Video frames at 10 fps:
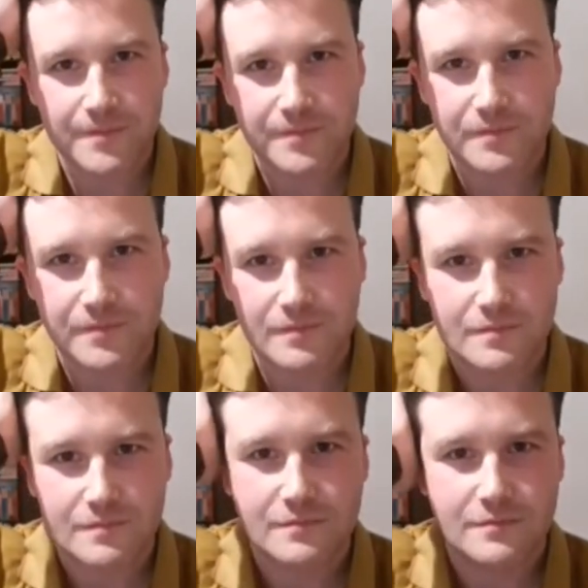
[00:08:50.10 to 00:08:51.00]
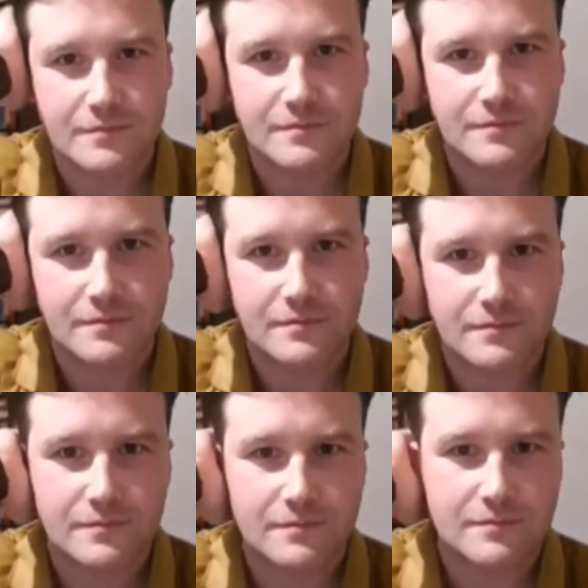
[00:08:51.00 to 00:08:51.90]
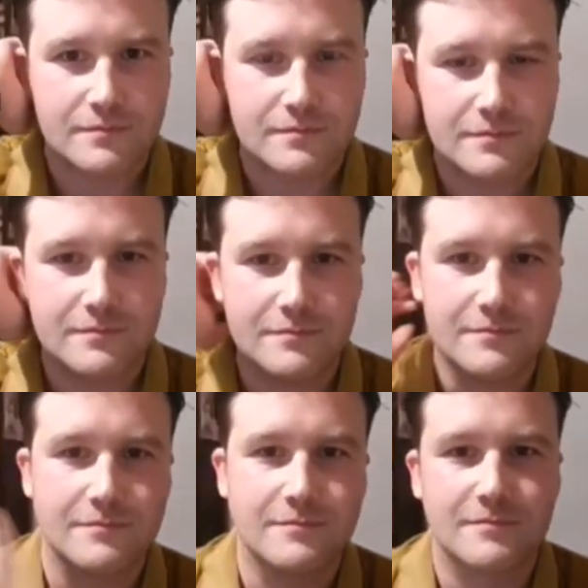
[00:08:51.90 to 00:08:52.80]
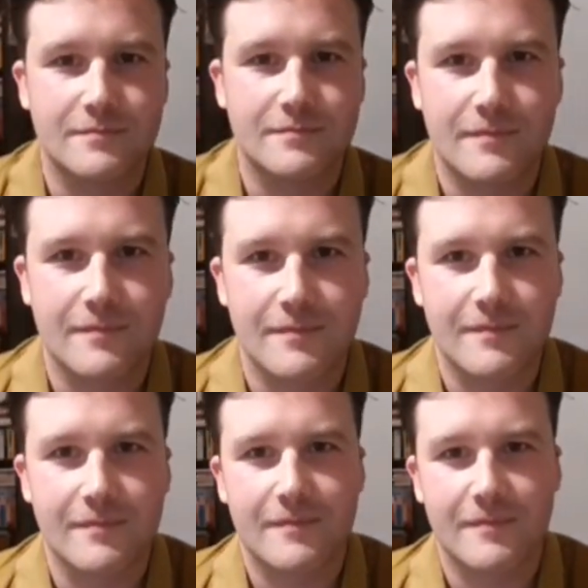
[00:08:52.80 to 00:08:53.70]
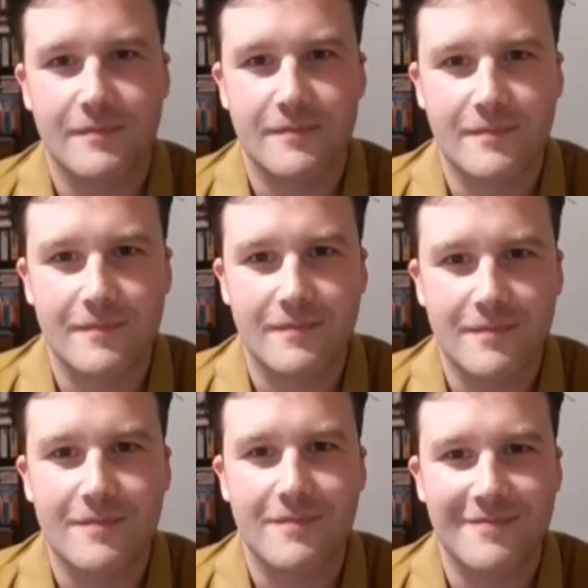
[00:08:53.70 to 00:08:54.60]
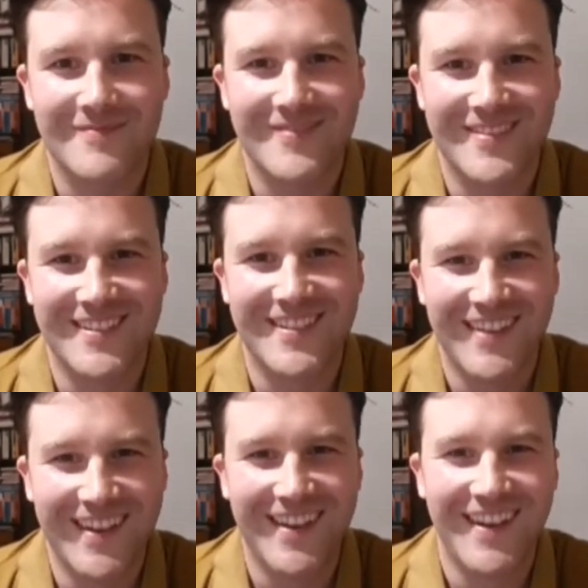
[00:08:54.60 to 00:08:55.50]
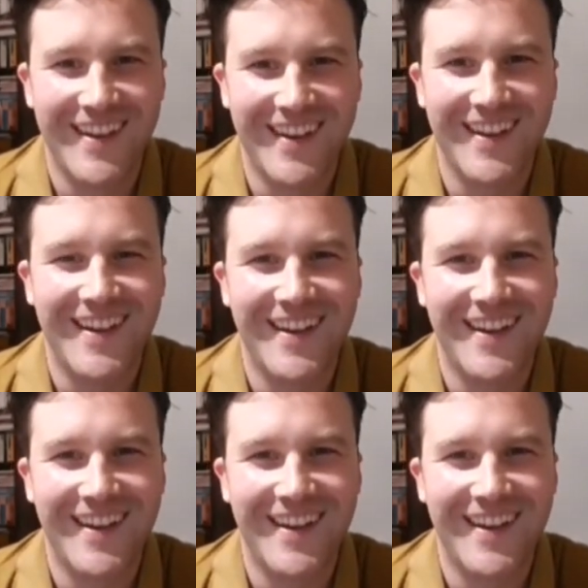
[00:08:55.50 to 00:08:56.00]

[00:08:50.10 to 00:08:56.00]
[no speech]